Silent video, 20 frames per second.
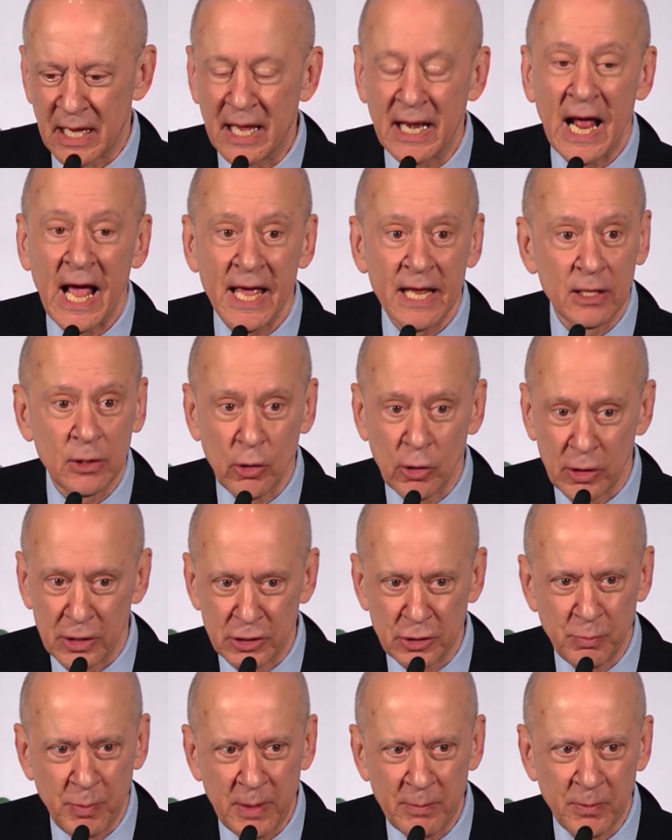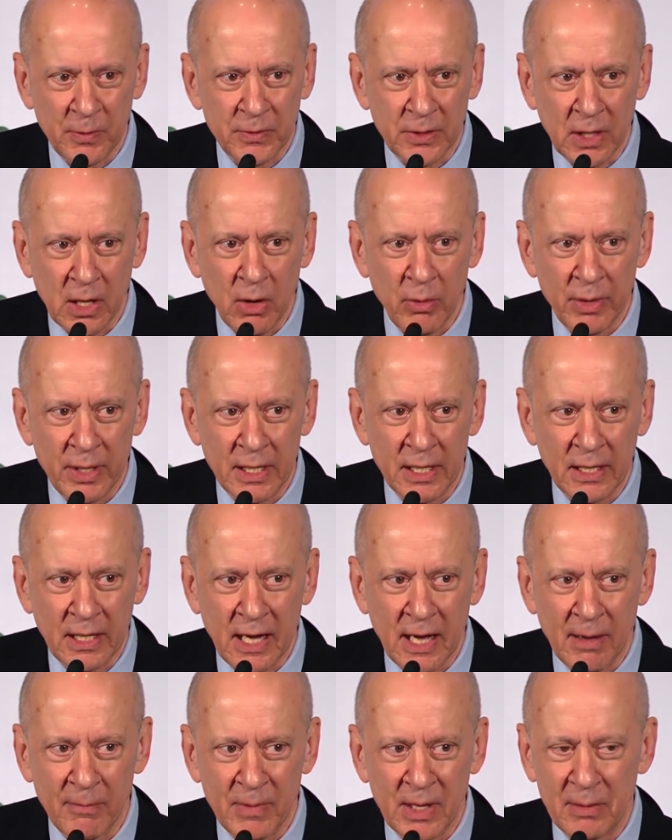and I encourage people to go in and
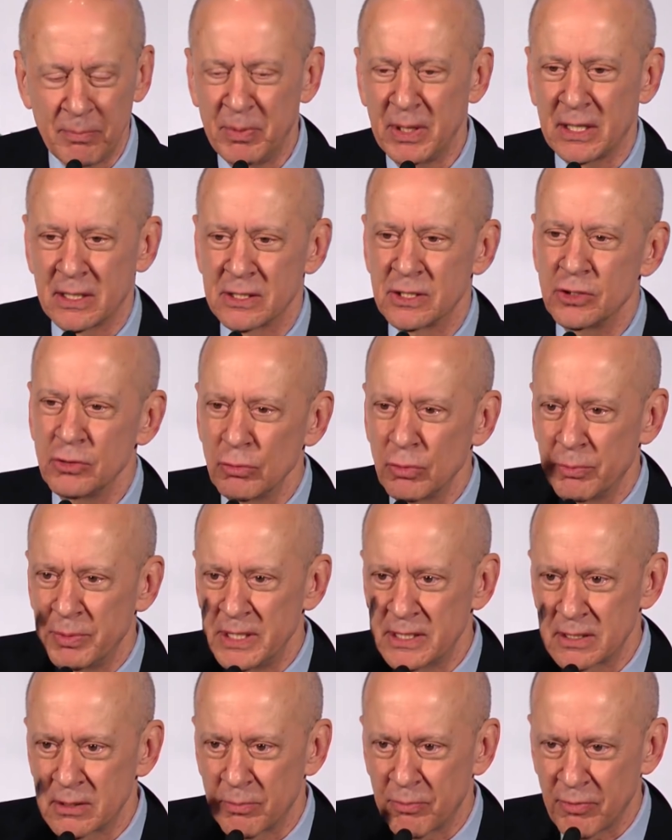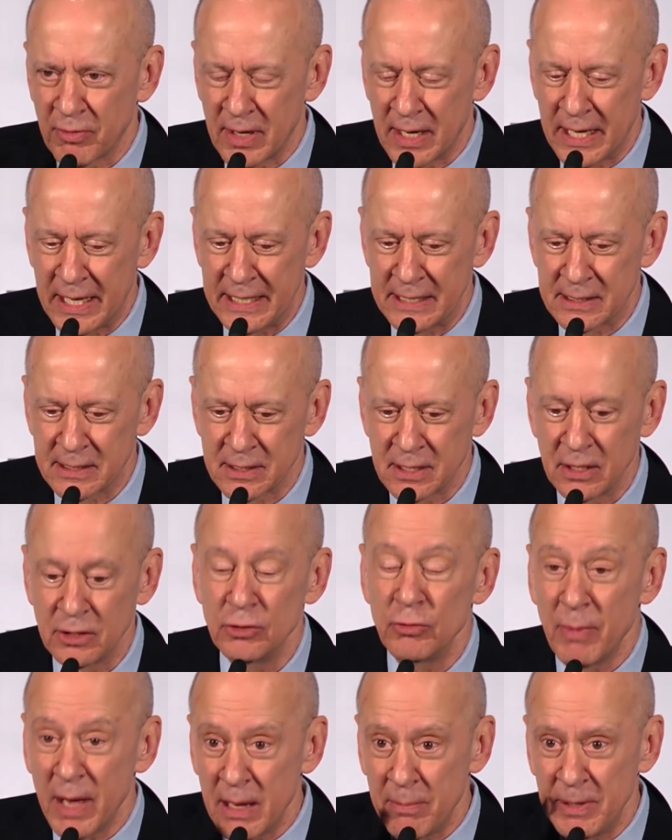comment because you
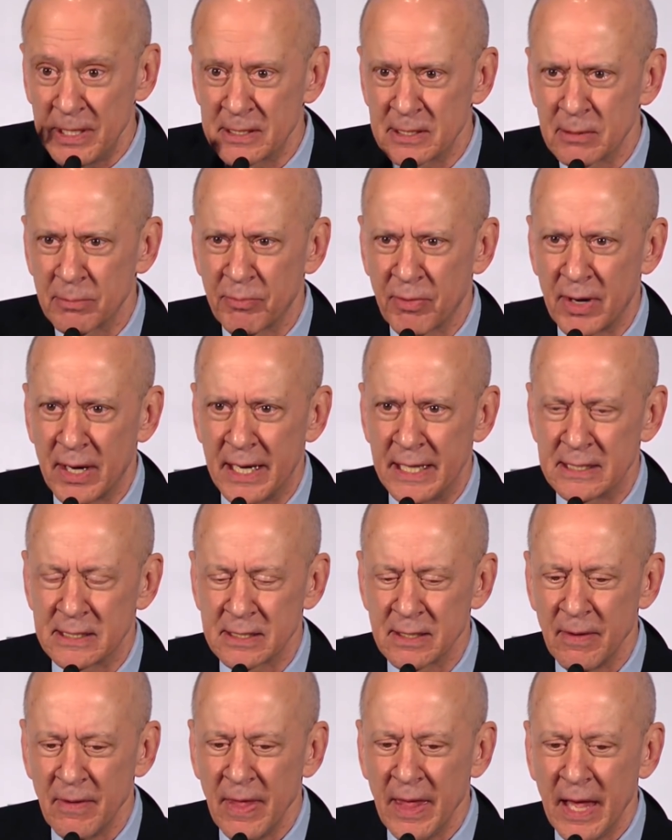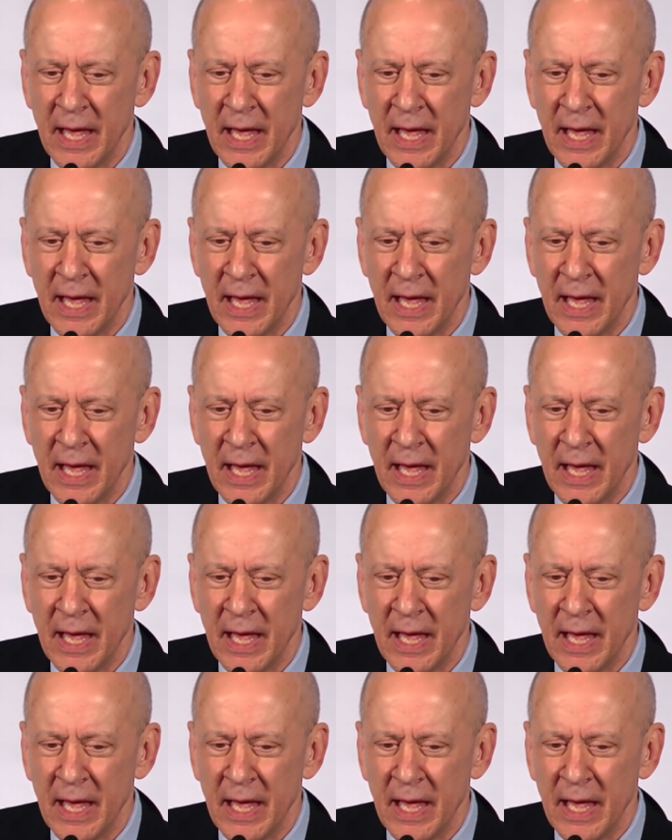may be surprised